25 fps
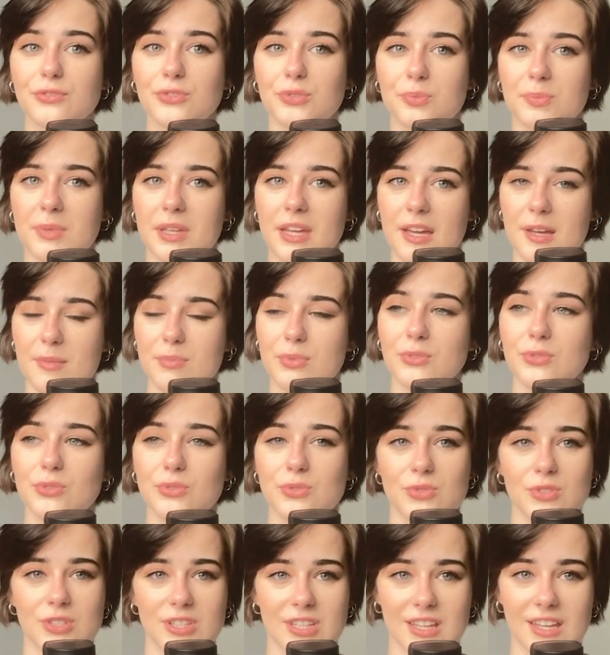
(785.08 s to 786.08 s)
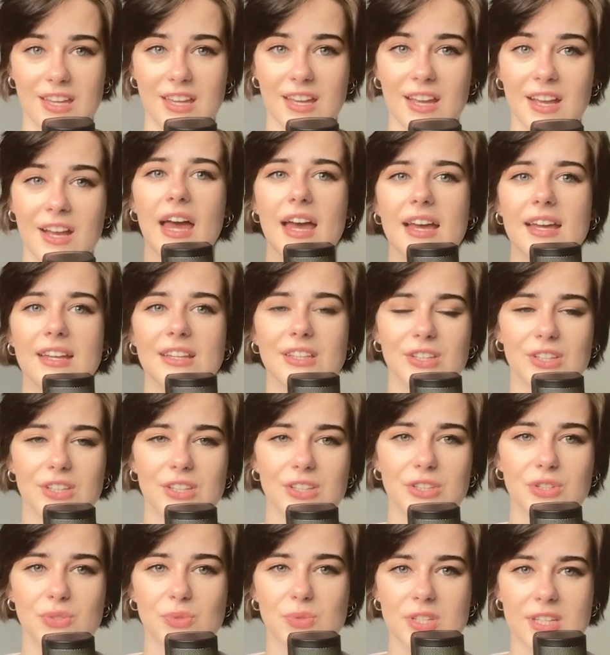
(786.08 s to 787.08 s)
to be able to see,
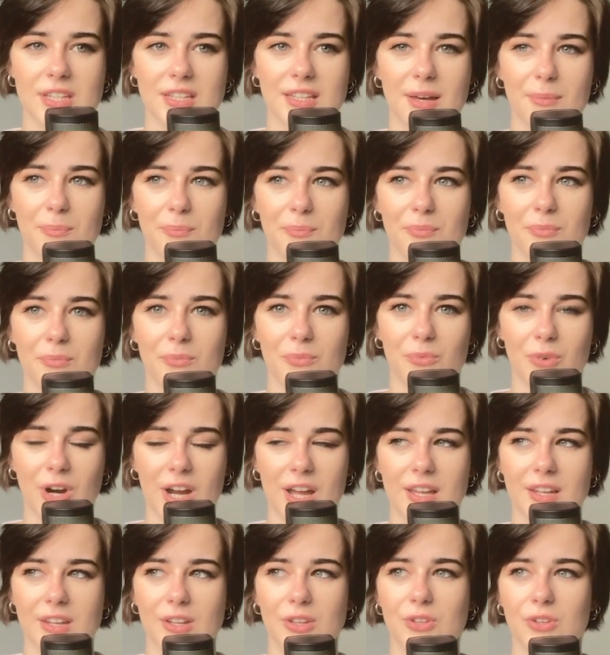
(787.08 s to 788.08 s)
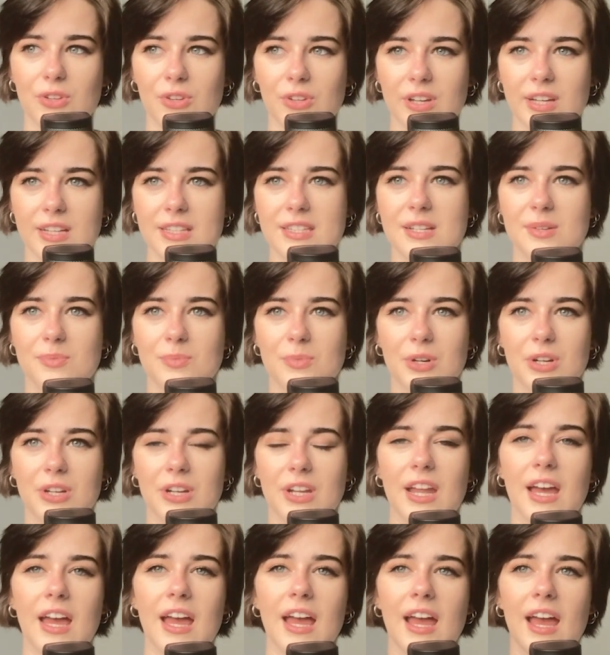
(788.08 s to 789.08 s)
you see them, right? You look at
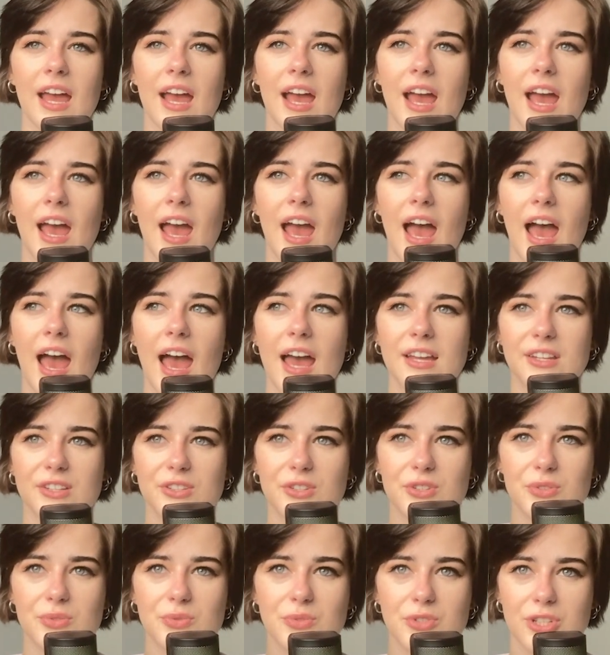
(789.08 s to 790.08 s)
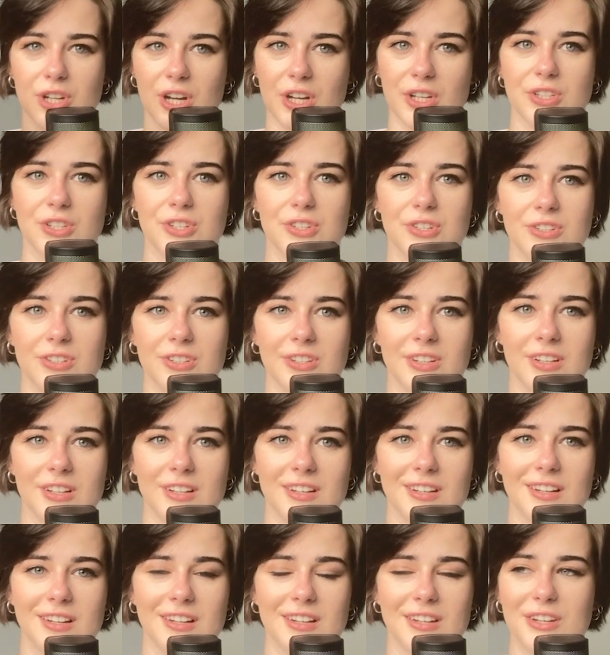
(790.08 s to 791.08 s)
someone and you judge.
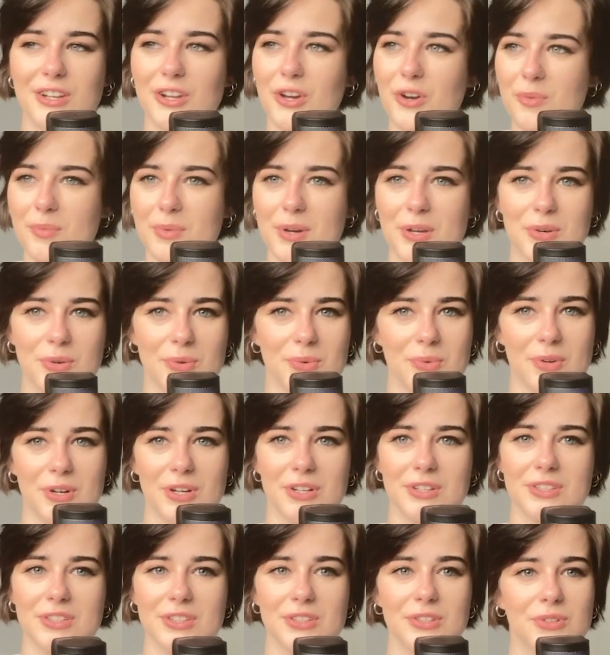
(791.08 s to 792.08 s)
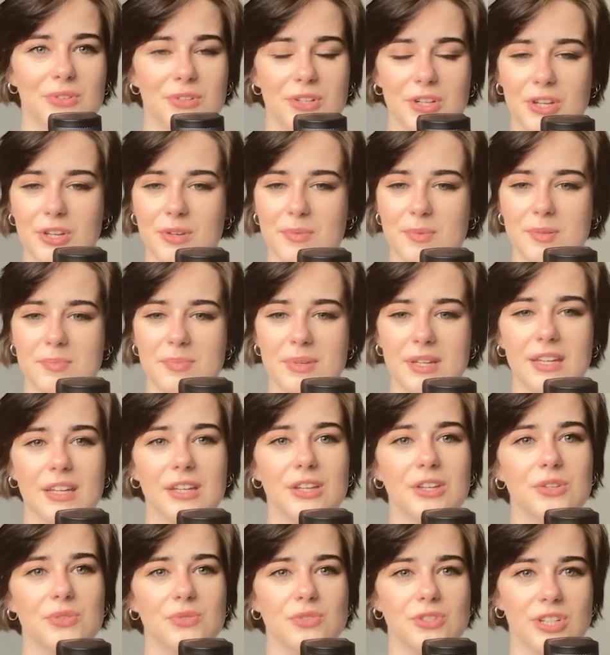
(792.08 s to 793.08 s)
No matter what, you're a human
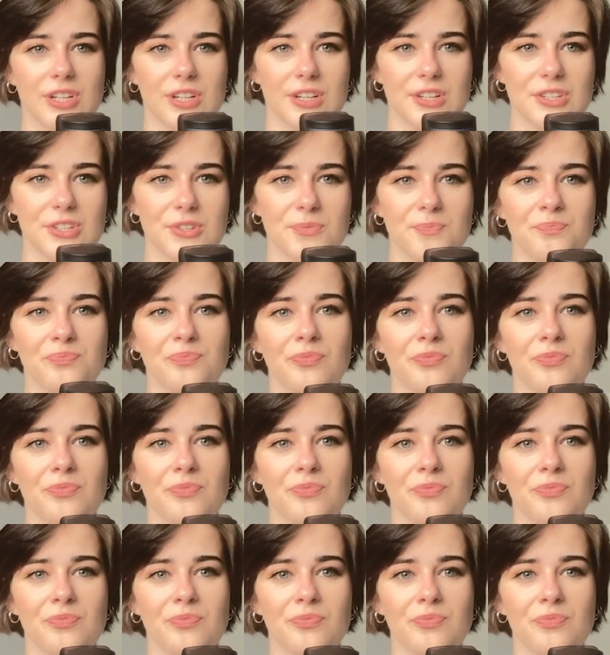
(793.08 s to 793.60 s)
being, you judge.